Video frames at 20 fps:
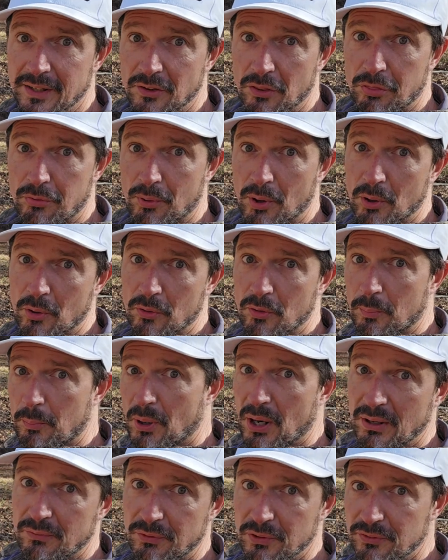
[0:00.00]
and throw the
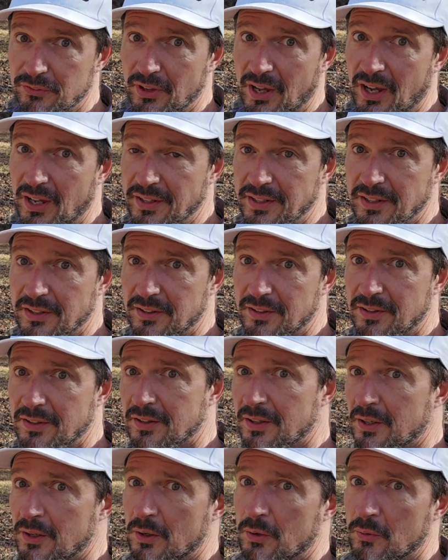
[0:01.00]
breakfast on here.
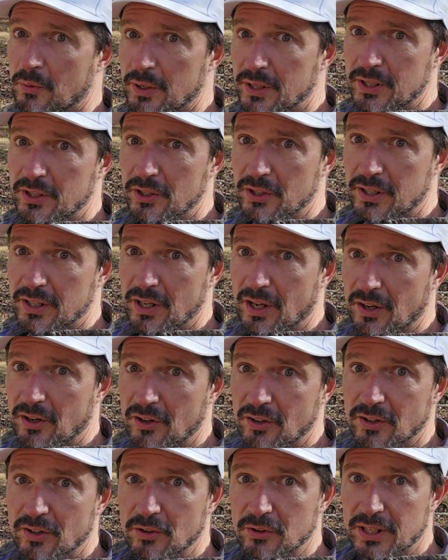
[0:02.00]
We're going to cook it on
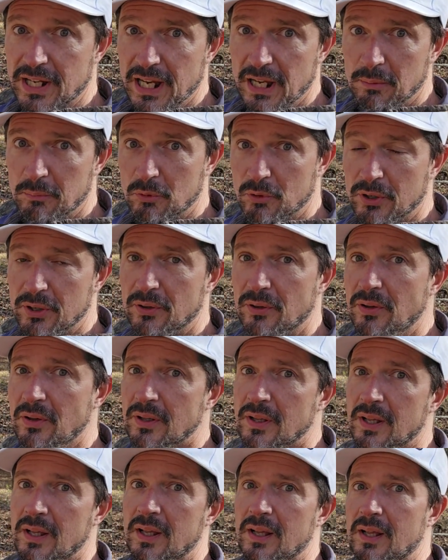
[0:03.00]
our little camp grill,
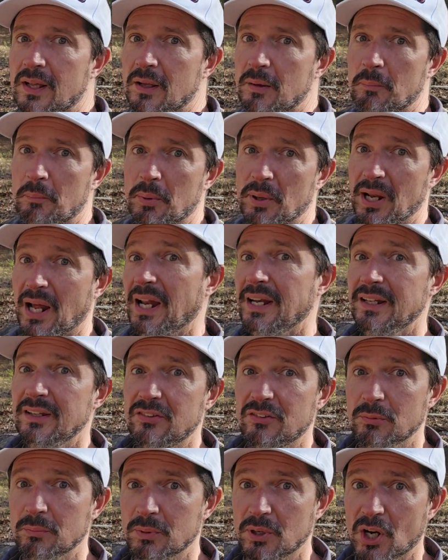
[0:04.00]
but I need
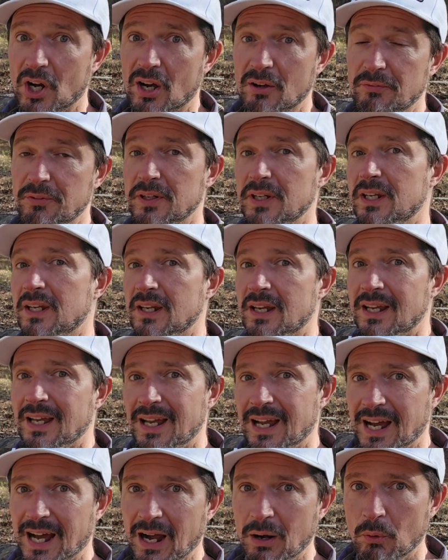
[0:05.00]
some coffee.
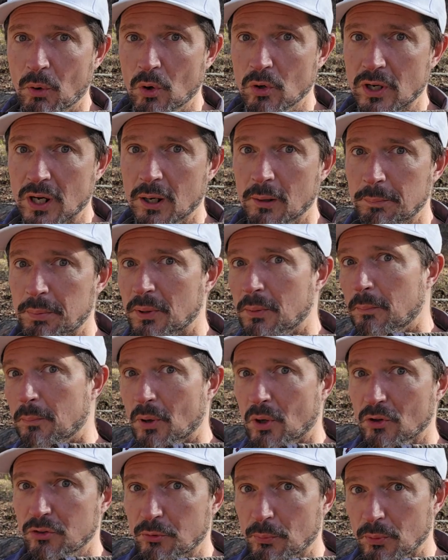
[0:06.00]
I woke up
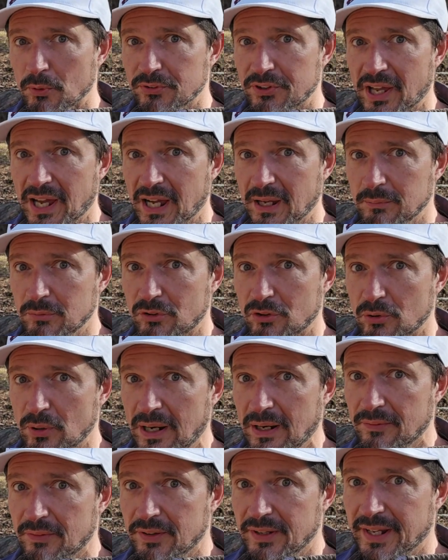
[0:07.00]
multiple times
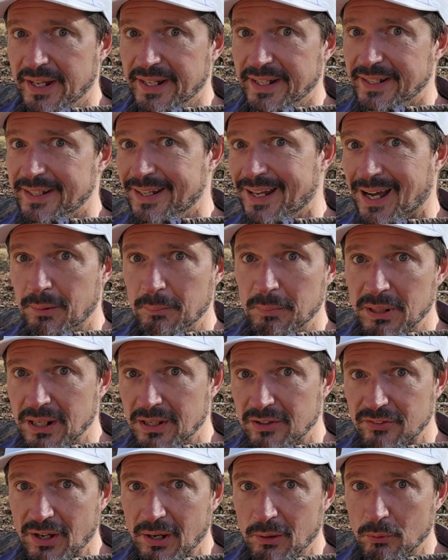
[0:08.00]
throughout the night, not
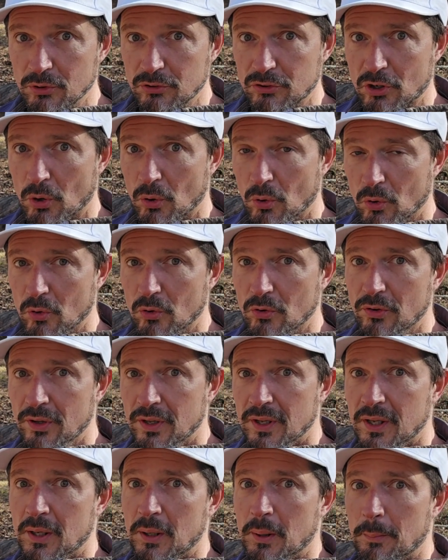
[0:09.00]
because I was cold,
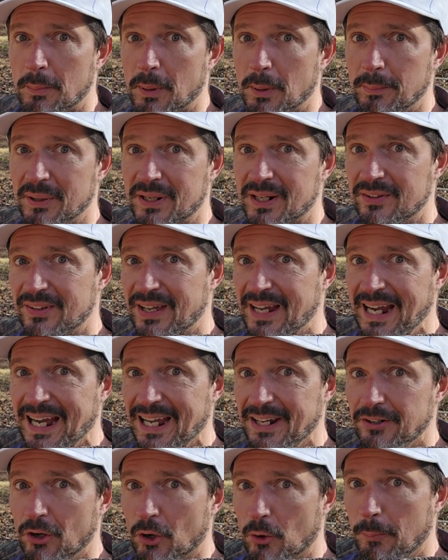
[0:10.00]
but because I
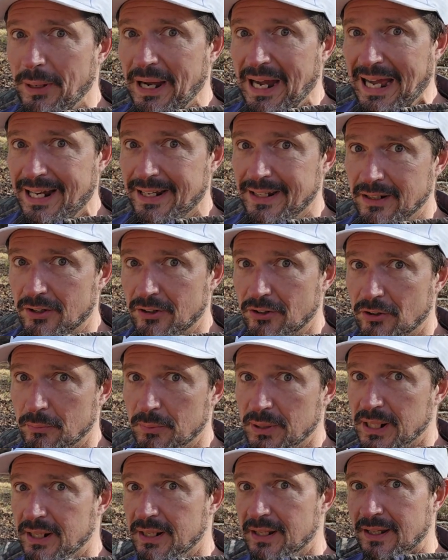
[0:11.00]
had no padding under
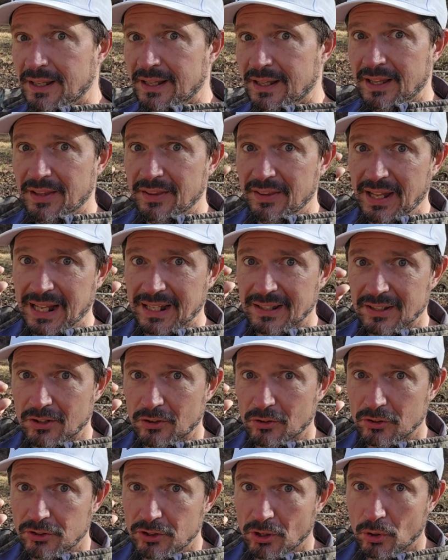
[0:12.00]
me. That
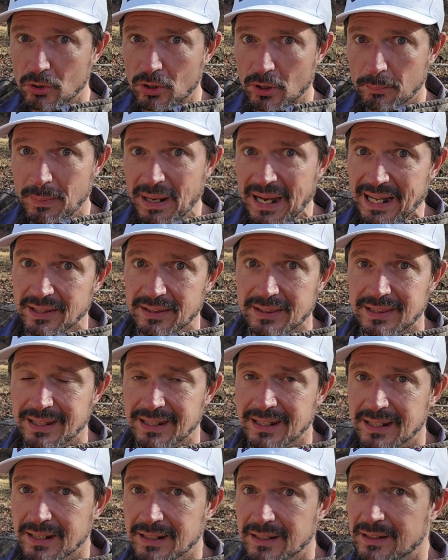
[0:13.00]
little yoga mat
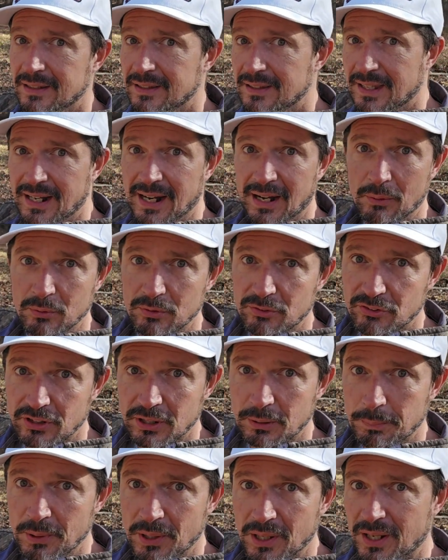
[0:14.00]
thing that I was
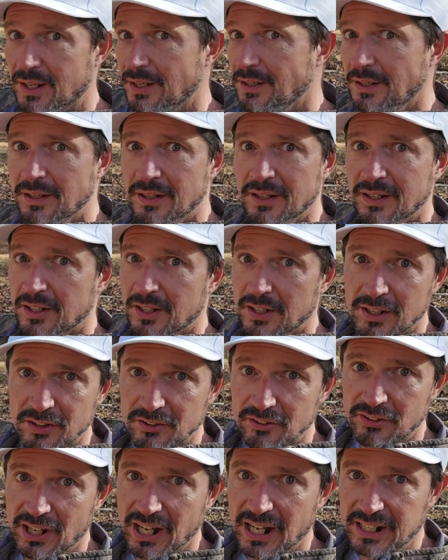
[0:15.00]
sleeping on,
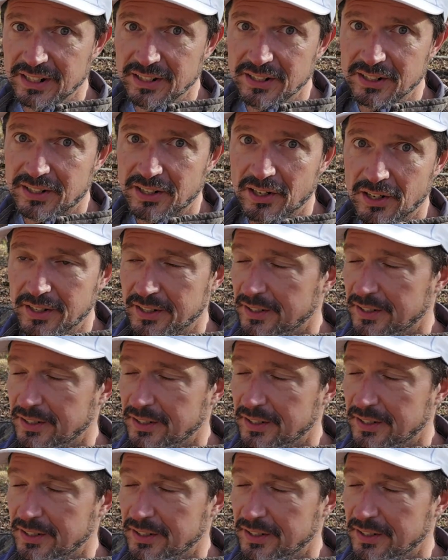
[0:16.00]
it's not going to cut